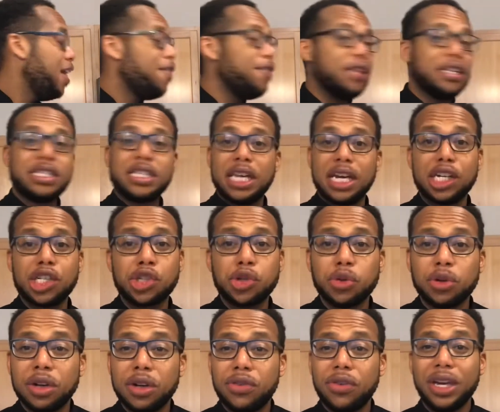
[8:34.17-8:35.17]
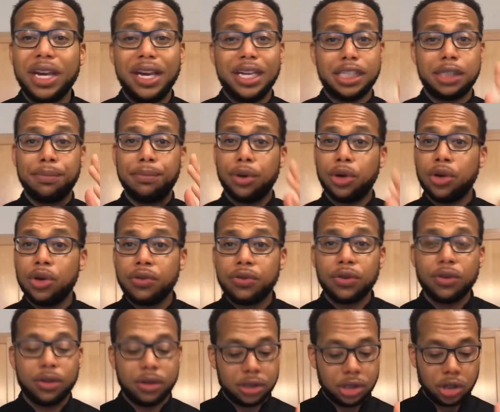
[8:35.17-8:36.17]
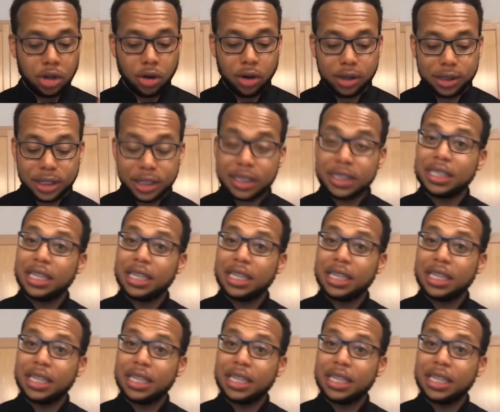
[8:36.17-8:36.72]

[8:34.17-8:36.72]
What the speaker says: texture of it is beautiful, it's gorgeous.